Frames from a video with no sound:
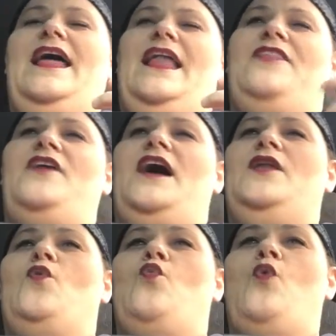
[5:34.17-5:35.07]
And I
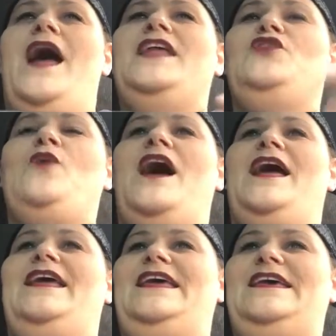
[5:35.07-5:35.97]
thought, why do
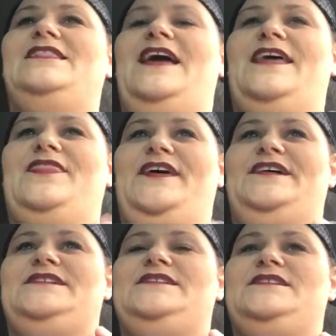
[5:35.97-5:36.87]
I eat like
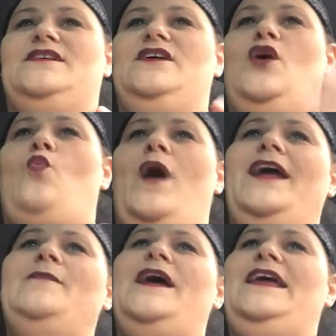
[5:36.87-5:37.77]
this?
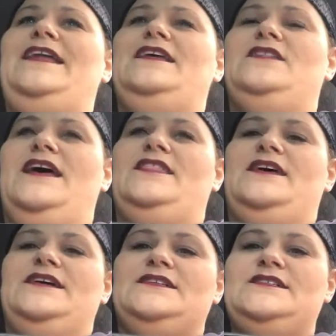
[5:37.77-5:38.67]
Why am I eating like
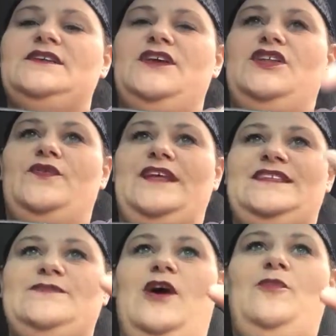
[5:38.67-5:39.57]
this? You know,
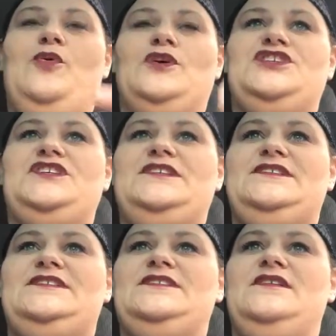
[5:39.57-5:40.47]
these small
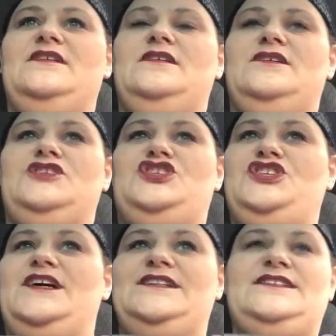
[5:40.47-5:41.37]
portions,
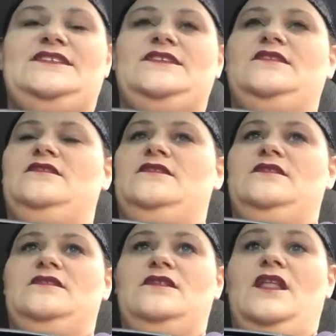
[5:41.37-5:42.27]
just
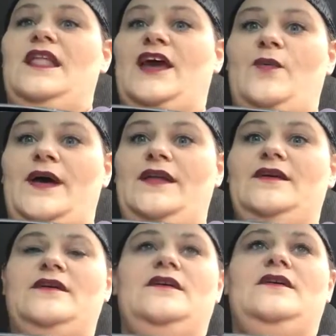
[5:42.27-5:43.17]
liquid,
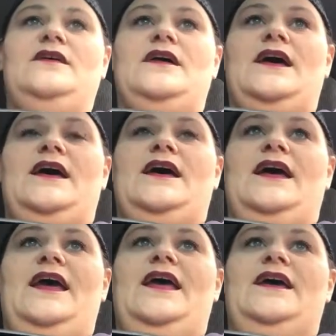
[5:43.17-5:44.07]

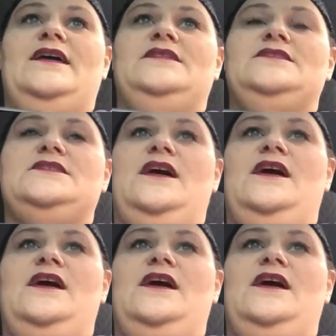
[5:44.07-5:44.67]
and,